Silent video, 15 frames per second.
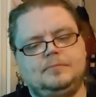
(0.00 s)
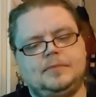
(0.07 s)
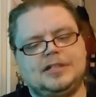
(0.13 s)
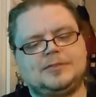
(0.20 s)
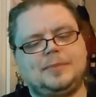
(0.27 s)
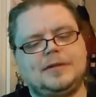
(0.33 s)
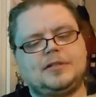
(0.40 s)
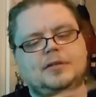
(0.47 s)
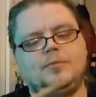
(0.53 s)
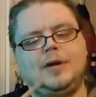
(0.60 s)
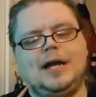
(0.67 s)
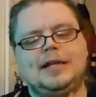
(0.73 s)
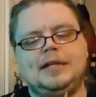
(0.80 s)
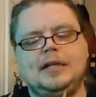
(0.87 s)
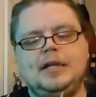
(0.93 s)
especially
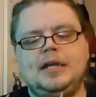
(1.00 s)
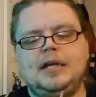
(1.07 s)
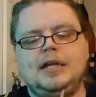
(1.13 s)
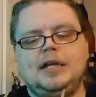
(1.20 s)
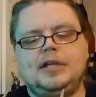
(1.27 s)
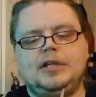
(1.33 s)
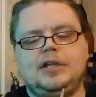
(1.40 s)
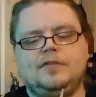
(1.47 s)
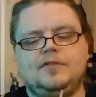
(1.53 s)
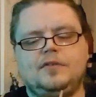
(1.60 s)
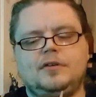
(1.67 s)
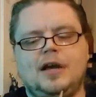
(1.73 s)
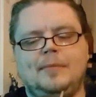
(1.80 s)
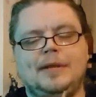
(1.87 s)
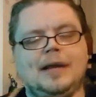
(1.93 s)
when
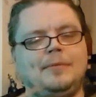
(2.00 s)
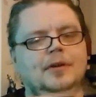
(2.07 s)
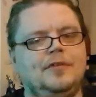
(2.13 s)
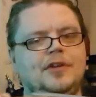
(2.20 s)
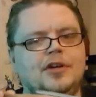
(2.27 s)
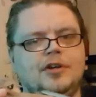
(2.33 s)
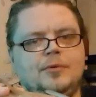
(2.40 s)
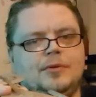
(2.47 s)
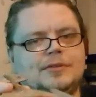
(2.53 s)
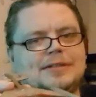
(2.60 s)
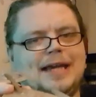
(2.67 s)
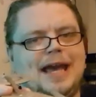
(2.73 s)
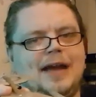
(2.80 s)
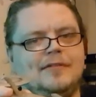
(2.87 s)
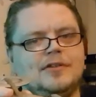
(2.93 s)
I mean, I'm not the only one to
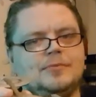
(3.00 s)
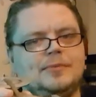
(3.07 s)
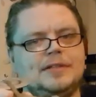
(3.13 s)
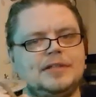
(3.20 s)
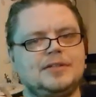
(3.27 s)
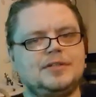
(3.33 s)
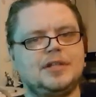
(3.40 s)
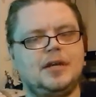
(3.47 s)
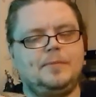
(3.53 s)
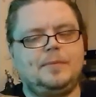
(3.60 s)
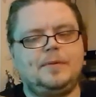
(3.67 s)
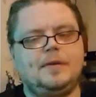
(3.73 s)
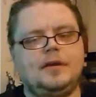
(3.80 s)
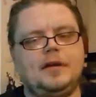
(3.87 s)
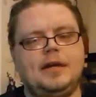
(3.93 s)
get errors with this ship.
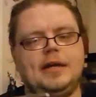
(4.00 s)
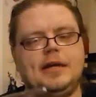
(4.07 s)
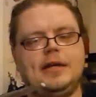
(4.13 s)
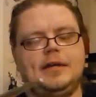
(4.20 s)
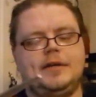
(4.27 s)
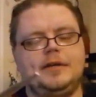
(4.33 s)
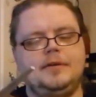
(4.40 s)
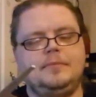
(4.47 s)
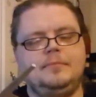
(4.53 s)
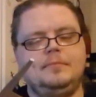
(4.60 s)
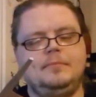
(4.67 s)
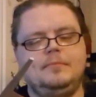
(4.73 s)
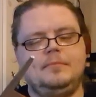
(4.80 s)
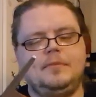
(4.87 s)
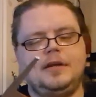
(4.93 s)
A
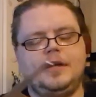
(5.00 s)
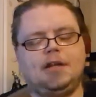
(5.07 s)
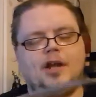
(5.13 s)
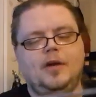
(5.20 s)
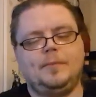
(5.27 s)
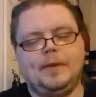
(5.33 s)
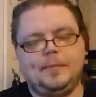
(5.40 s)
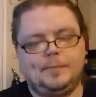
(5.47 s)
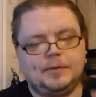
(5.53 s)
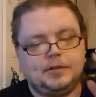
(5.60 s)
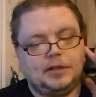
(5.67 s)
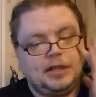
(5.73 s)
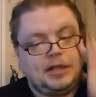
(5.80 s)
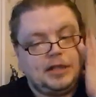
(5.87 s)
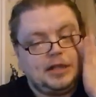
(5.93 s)
lot of
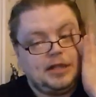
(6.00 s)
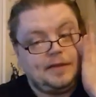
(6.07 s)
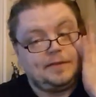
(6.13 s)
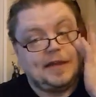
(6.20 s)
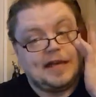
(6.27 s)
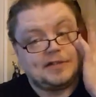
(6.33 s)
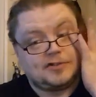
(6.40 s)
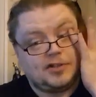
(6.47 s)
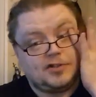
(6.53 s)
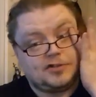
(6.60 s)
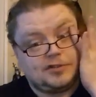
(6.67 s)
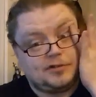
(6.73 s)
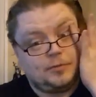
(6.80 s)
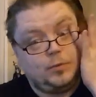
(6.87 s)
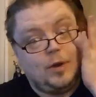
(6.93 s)
people, their
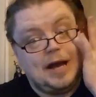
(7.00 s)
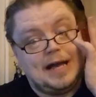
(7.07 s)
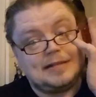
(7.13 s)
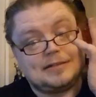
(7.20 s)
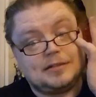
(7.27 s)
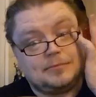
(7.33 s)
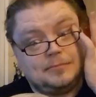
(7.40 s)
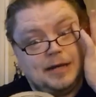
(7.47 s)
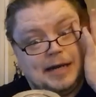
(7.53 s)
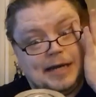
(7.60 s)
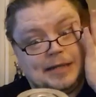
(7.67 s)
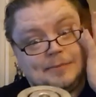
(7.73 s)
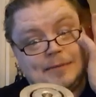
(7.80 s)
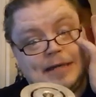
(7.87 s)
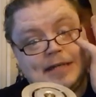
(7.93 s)
sources are worse than
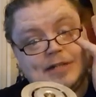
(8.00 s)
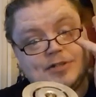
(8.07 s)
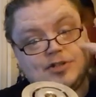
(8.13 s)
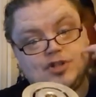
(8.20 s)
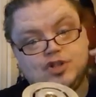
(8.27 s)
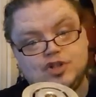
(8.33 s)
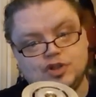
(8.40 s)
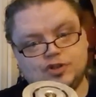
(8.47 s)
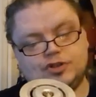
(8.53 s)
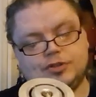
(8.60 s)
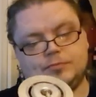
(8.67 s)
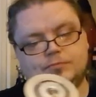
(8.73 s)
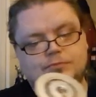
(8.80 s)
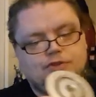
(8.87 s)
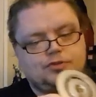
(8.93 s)
mine. Mine is just
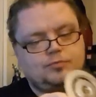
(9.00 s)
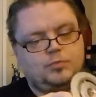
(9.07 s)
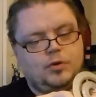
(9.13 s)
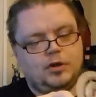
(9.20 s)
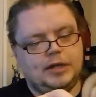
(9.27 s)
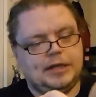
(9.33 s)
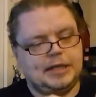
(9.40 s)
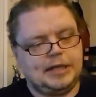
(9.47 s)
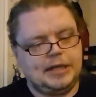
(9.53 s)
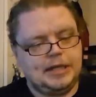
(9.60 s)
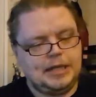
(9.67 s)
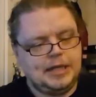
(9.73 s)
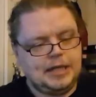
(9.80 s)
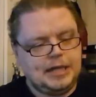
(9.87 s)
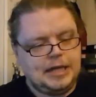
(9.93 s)
wonky,
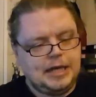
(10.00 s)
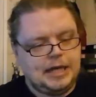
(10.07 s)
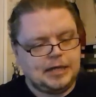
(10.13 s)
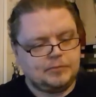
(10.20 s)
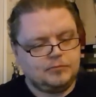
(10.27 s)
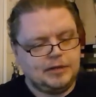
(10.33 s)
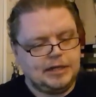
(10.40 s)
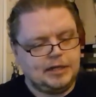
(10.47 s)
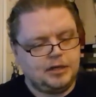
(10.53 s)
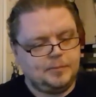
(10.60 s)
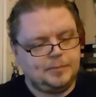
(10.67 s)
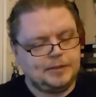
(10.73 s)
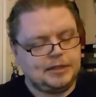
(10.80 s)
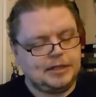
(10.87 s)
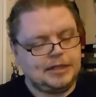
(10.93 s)
and I'm really
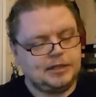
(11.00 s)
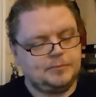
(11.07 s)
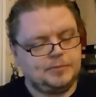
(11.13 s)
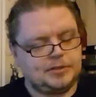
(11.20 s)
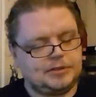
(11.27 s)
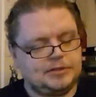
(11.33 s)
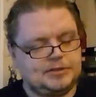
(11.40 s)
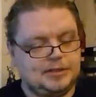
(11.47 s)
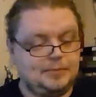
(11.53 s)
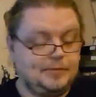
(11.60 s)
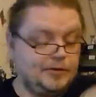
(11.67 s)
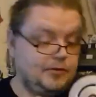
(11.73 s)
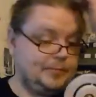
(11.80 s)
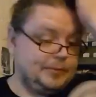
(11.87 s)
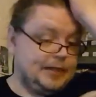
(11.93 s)
hoping that Eagle Moss can send me
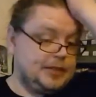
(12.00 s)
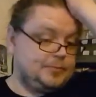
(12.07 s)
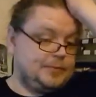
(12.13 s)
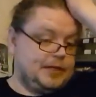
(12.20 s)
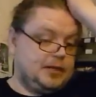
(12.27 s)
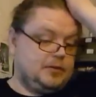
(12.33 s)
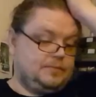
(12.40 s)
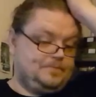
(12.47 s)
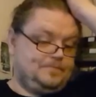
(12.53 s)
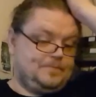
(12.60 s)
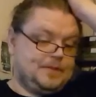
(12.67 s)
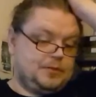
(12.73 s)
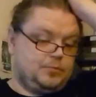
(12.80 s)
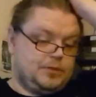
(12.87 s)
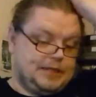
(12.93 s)
a replacement out
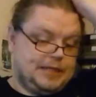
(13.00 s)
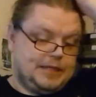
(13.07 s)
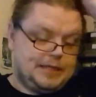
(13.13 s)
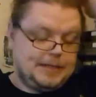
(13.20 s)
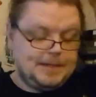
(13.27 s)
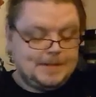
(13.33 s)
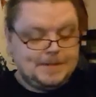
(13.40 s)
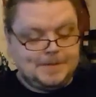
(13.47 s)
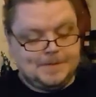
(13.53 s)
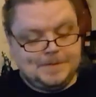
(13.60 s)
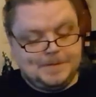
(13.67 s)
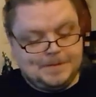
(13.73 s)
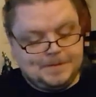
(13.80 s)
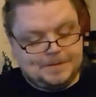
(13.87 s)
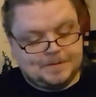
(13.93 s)
this week,
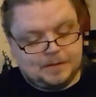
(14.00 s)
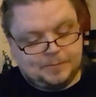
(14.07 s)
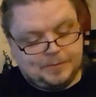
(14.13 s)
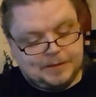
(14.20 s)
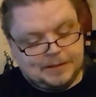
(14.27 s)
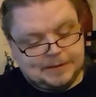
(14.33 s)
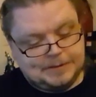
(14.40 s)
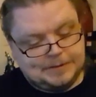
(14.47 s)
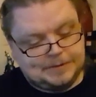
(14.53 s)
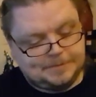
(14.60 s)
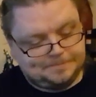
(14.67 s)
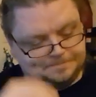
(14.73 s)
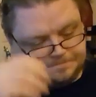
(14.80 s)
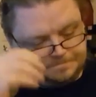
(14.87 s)
because that'd be nice.